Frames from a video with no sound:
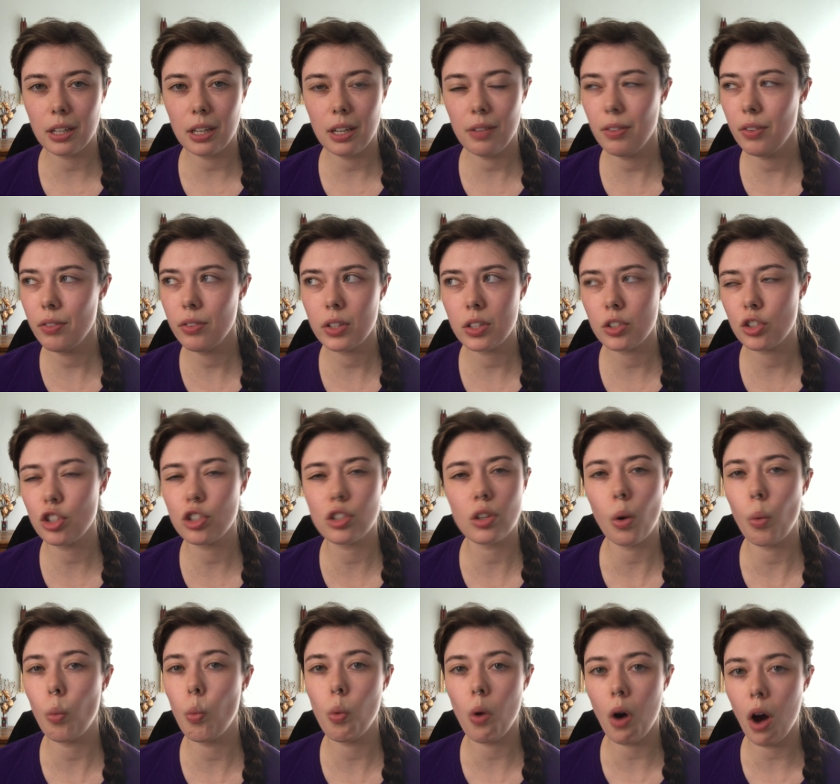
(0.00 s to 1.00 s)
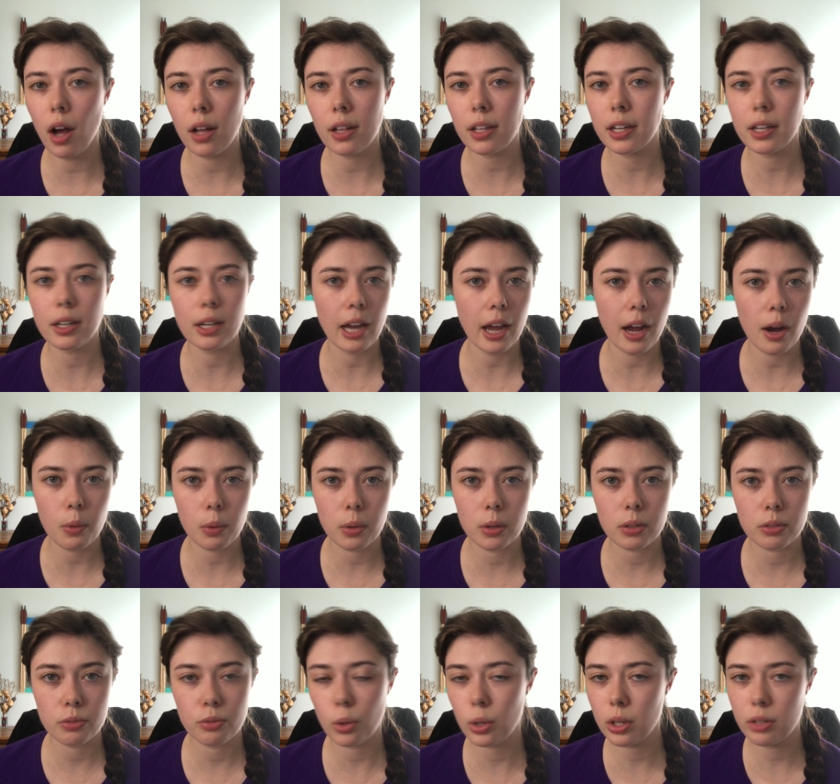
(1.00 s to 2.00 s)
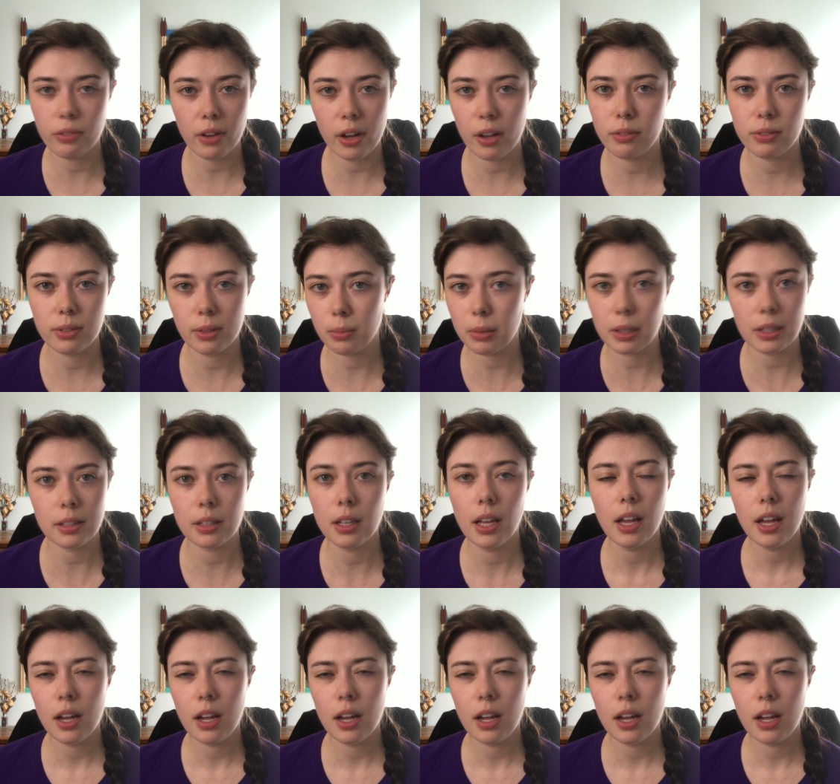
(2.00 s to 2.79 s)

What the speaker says: even if it's just a walk, like an hour, 45 something,